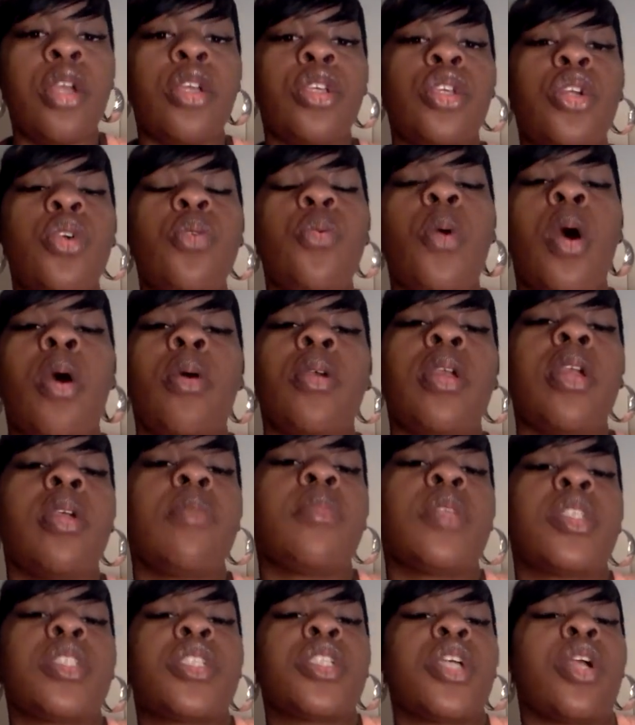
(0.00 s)
You want
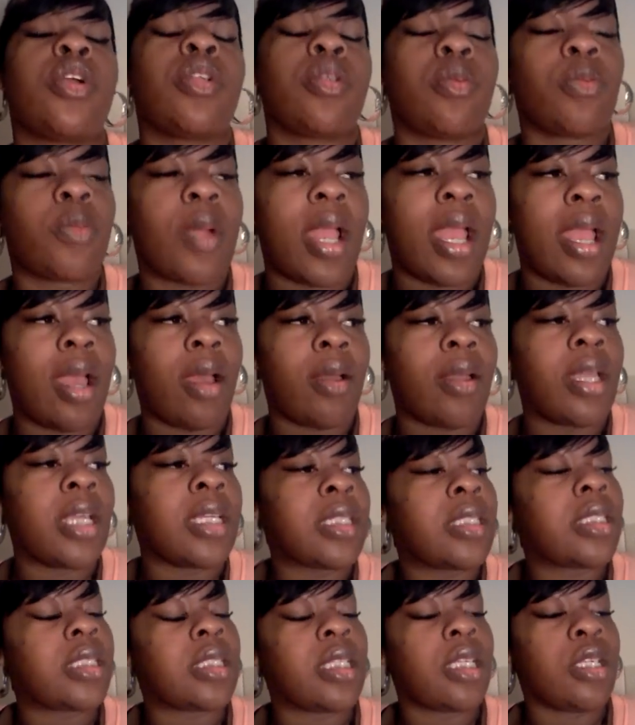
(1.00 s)
him to turn around and
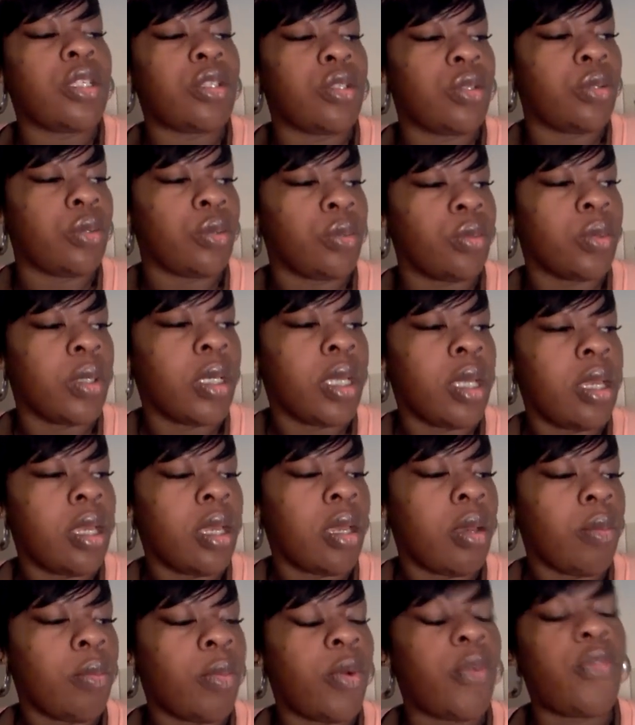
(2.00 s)
see you
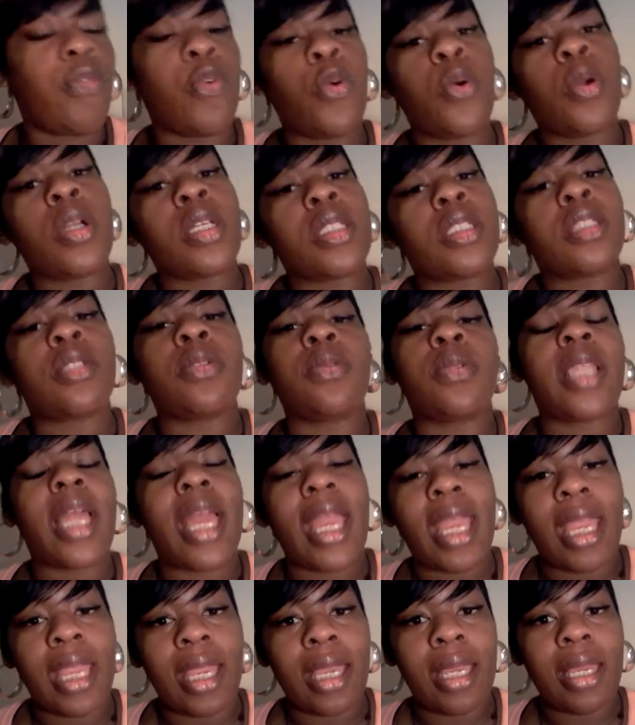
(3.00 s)
before it's too
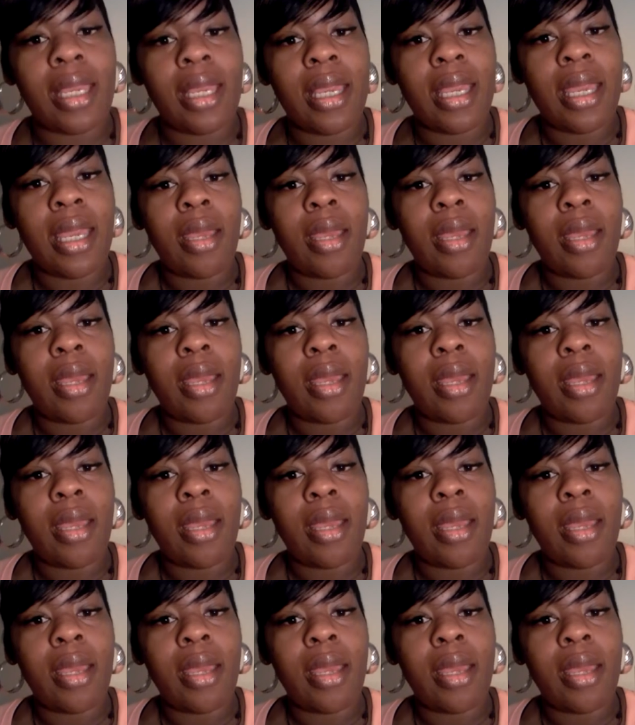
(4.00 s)
late.